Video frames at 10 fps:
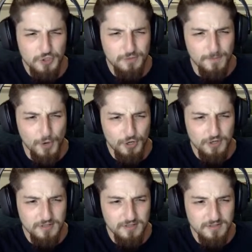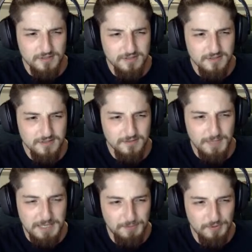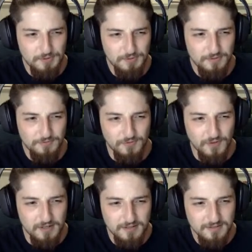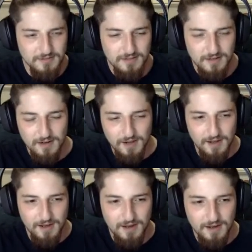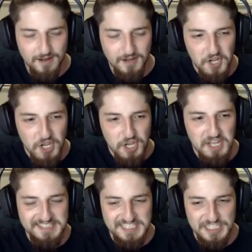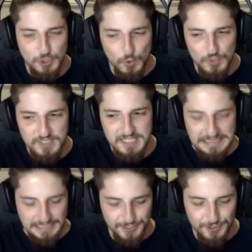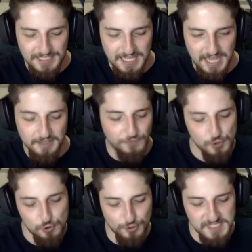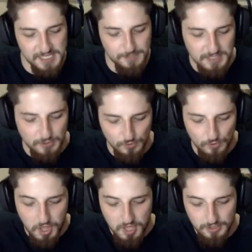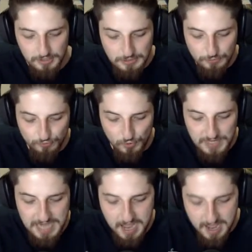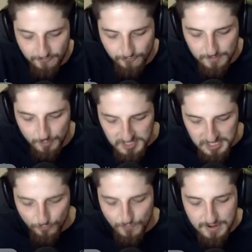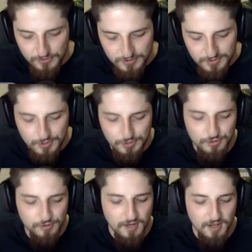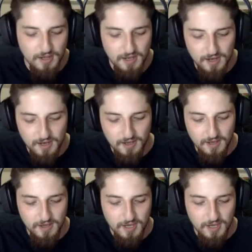murders people for fun, extorts. Literally, if you cross him, he'll ruin everybody around you, uh